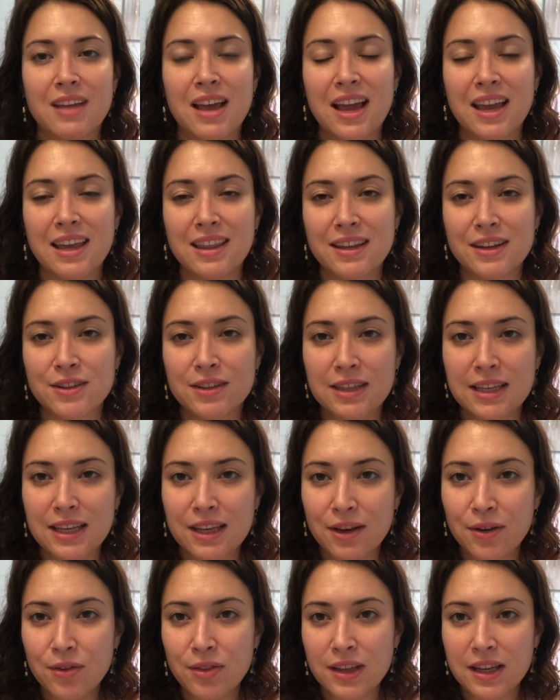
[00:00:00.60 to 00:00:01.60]
Hi there,
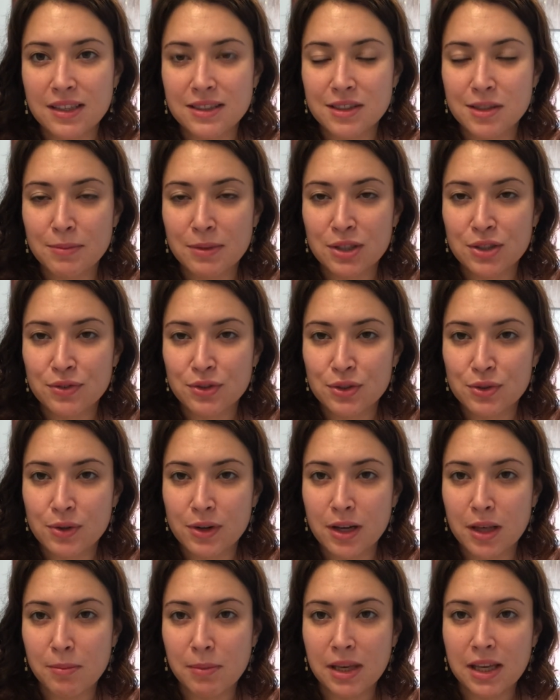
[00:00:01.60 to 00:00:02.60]
Leo. Thanks so much for
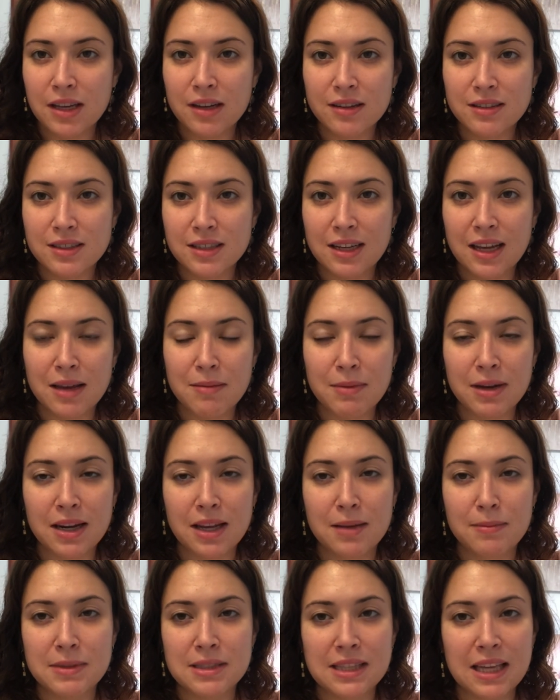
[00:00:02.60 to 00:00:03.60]
joining me here today. My
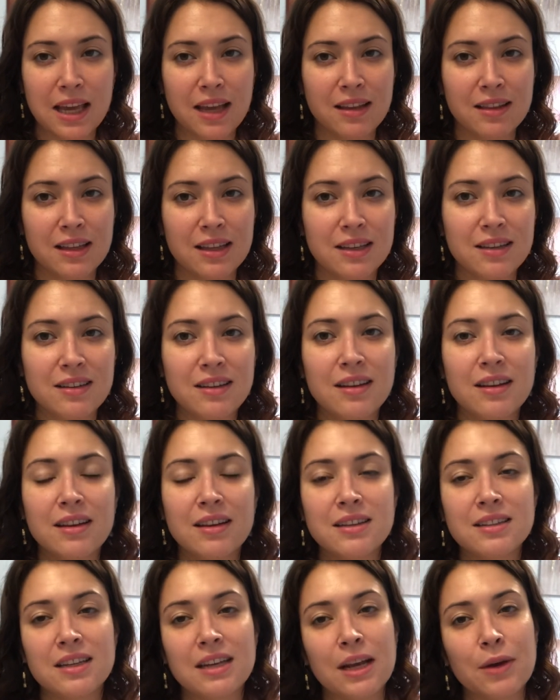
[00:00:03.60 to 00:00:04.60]
name is Halen.
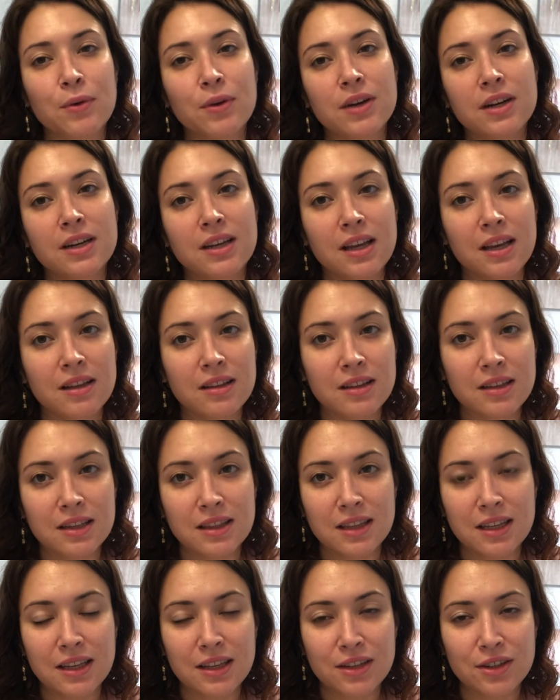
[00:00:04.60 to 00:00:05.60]
Today we're going to take a look at
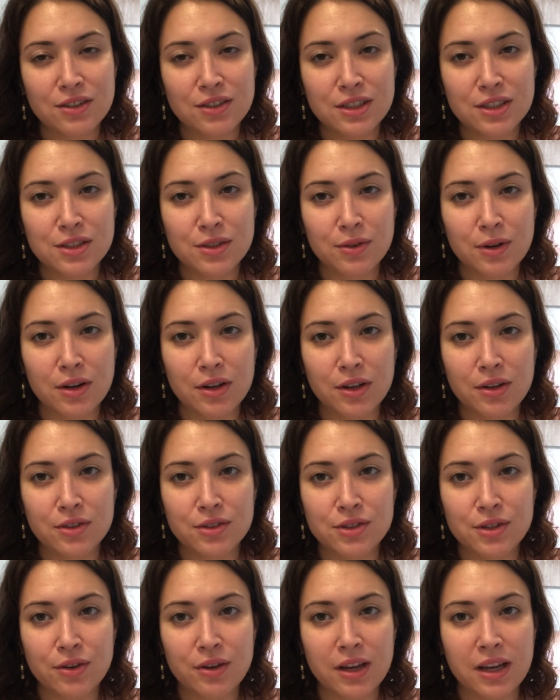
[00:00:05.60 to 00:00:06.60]
the energy surrounding your
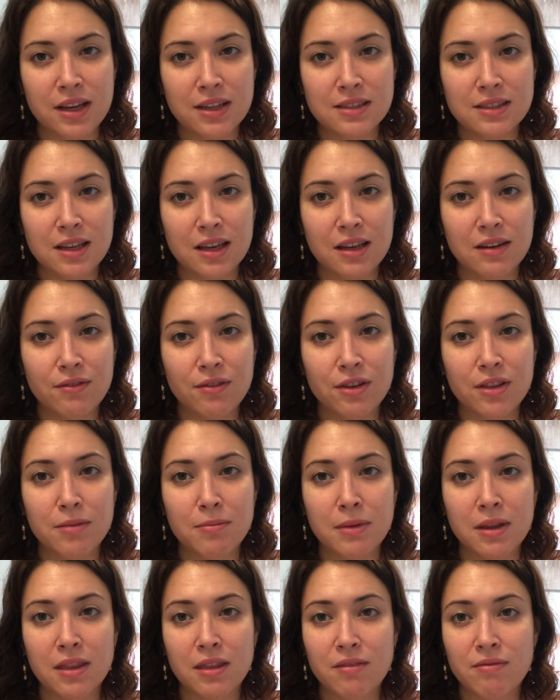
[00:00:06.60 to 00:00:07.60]
zodiac sign for the
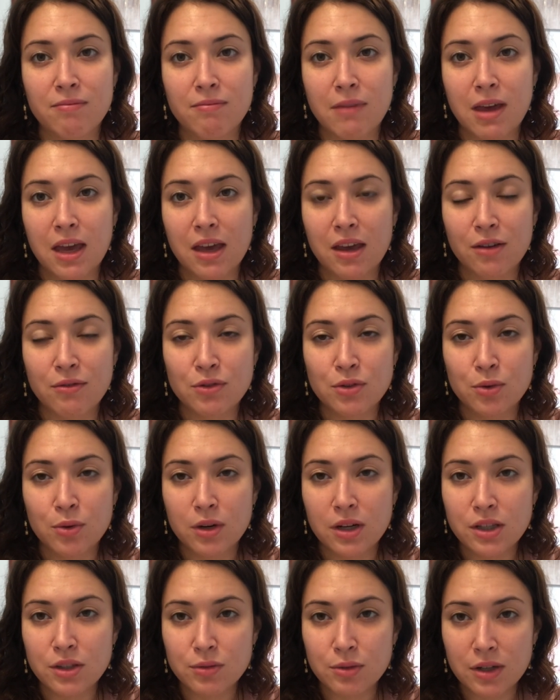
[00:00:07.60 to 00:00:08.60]
month of May of
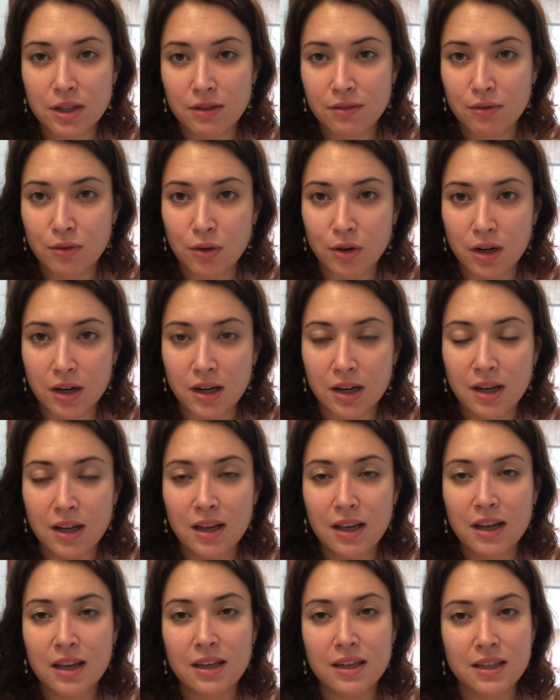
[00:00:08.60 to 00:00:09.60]
twenty twenty-four.
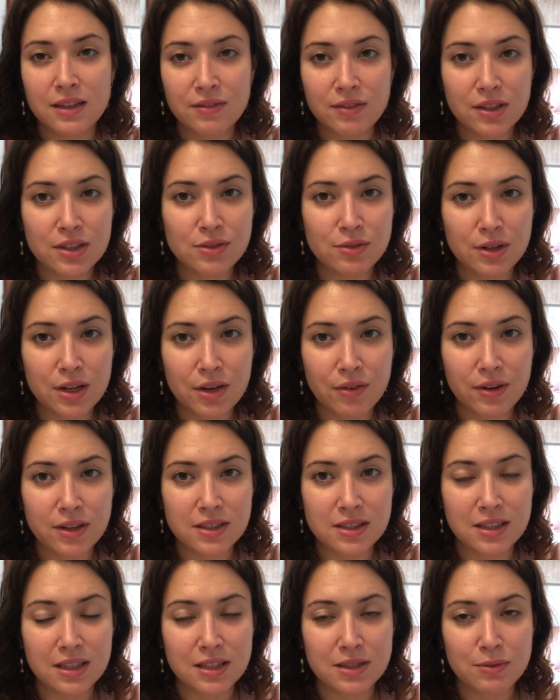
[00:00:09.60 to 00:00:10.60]
And if this reading
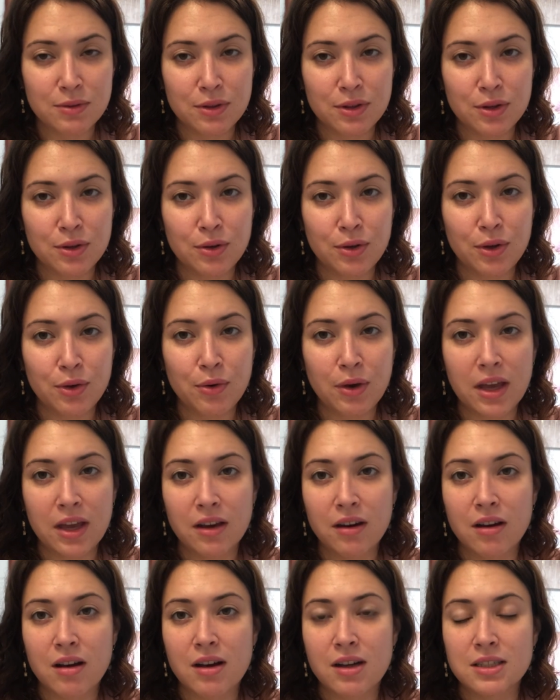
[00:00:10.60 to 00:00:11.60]
resonates with you, you can
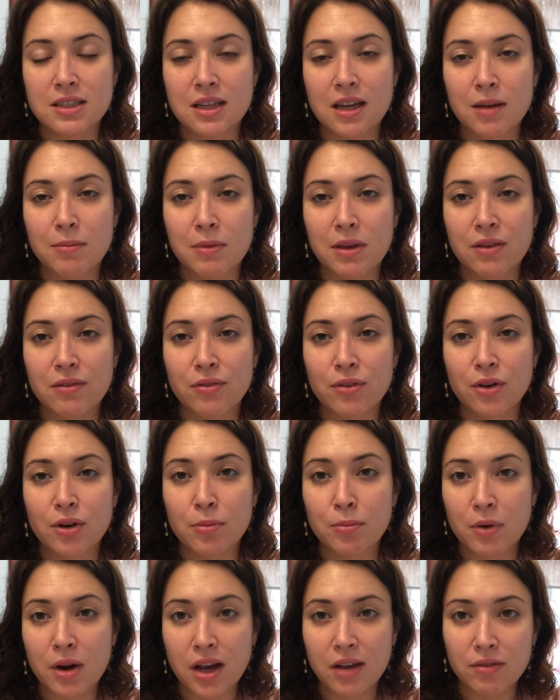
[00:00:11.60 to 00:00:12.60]
contact me for a
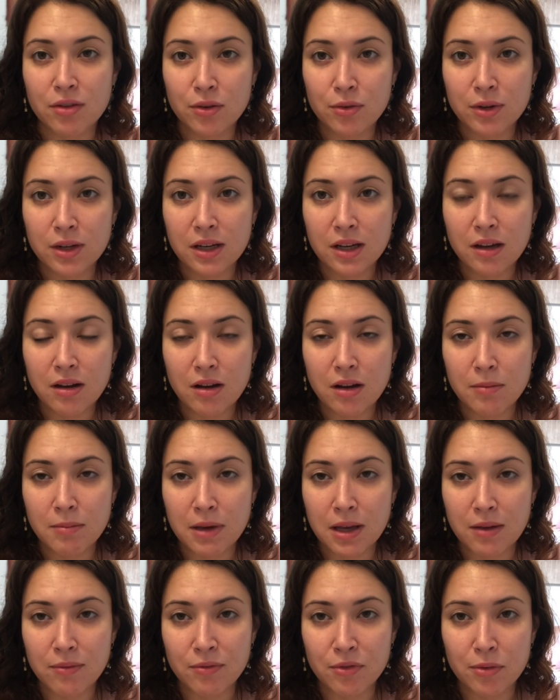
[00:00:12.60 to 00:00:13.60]
private reading. All my
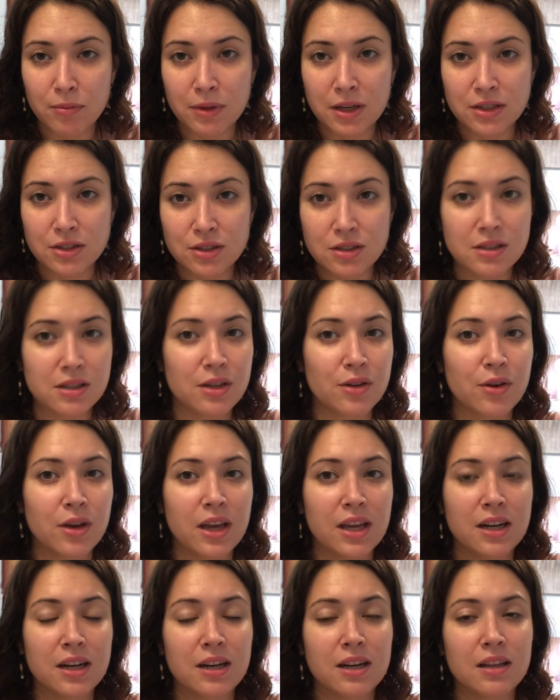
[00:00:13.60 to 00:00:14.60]
information is
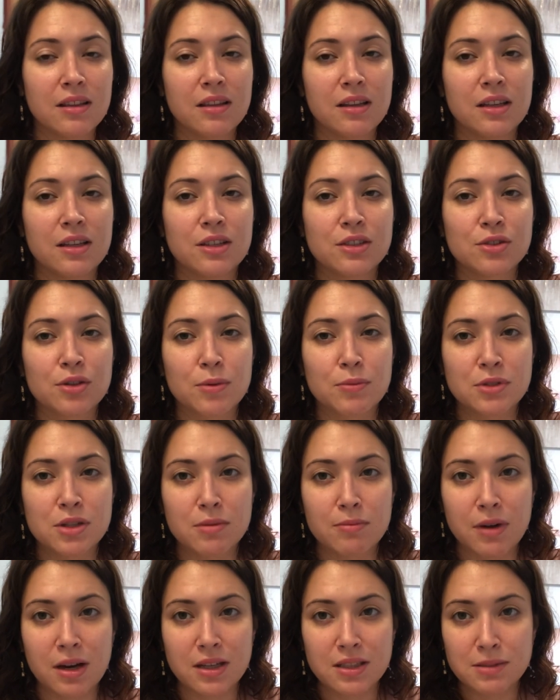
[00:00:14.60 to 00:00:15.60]
located in the description
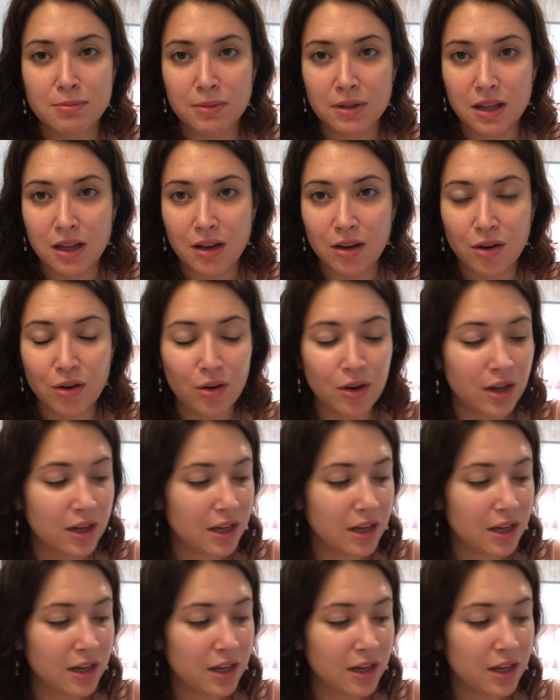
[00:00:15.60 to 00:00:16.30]
box below.